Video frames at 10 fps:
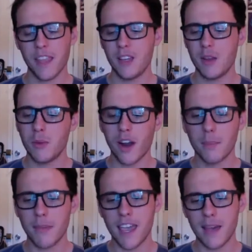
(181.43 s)
you brought up
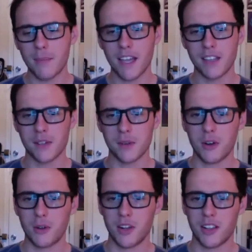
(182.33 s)
Ant-Man, so real
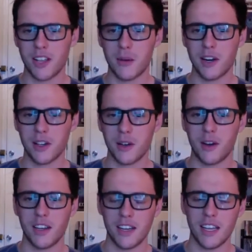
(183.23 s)
quickly I want to go
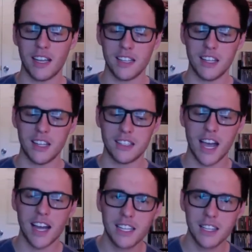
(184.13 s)
on a
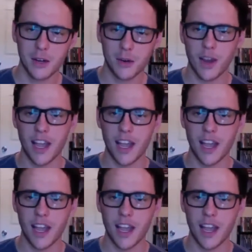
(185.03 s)
tiny little rant.